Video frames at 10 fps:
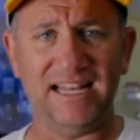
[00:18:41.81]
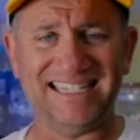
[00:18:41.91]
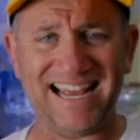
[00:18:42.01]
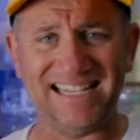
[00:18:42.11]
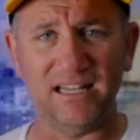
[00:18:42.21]

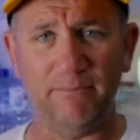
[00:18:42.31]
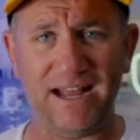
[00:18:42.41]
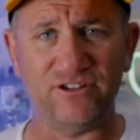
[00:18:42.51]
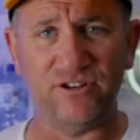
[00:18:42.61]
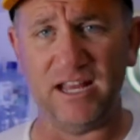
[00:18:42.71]
Tesla
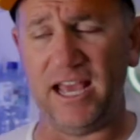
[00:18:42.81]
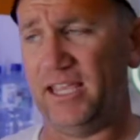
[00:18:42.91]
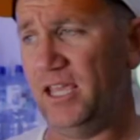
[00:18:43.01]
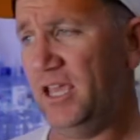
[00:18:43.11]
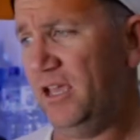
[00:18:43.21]
Battery
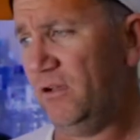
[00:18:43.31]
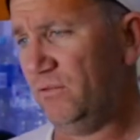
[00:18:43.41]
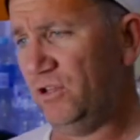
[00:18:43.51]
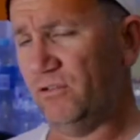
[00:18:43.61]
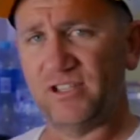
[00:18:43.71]
Day.
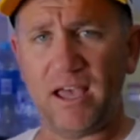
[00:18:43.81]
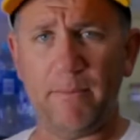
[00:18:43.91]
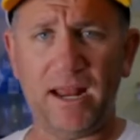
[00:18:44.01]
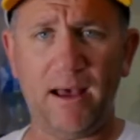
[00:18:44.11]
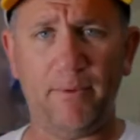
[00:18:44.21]
We knew it was
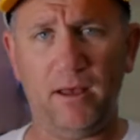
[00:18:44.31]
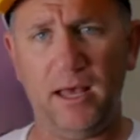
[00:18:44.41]
coming up.